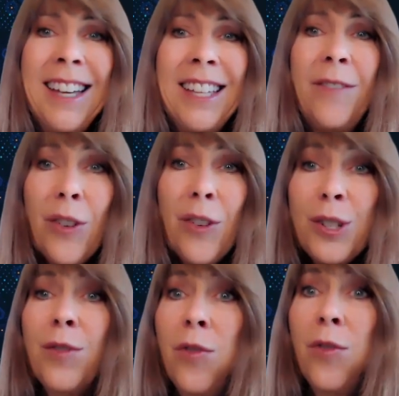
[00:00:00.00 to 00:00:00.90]
And the
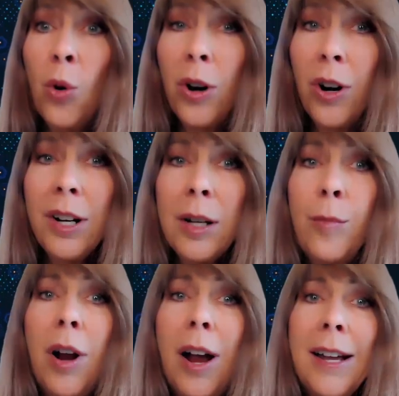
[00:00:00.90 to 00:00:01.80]
first four
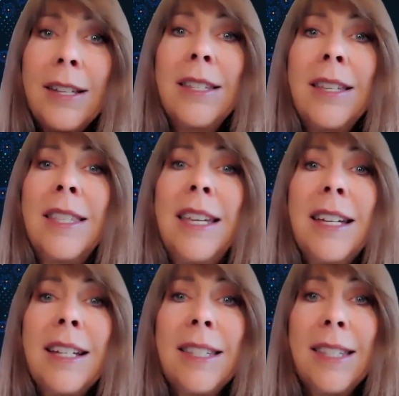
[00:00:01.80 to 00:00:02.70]
comprise
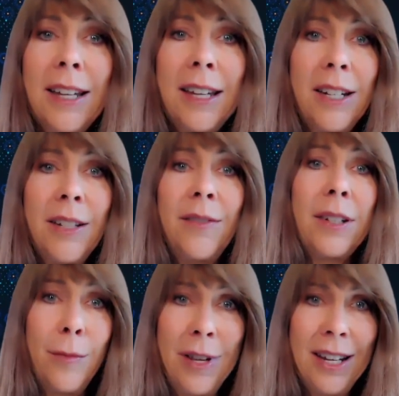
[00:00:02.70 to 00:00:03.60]
the executive
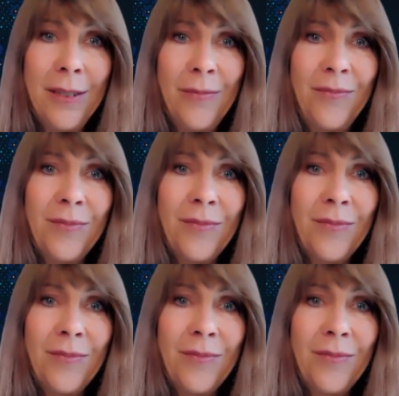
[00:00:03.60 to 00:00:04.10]
committee.